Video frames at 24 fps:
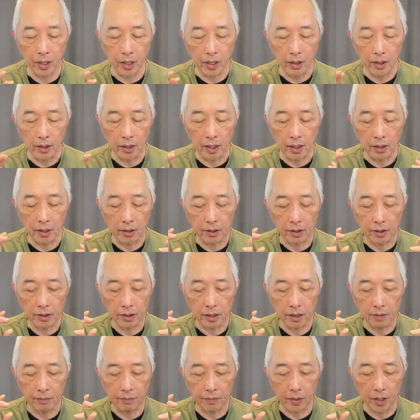Then the
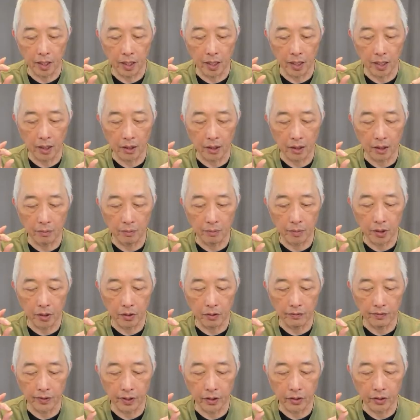thumb and the middle
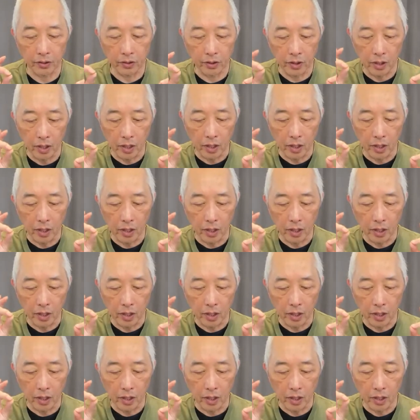finger,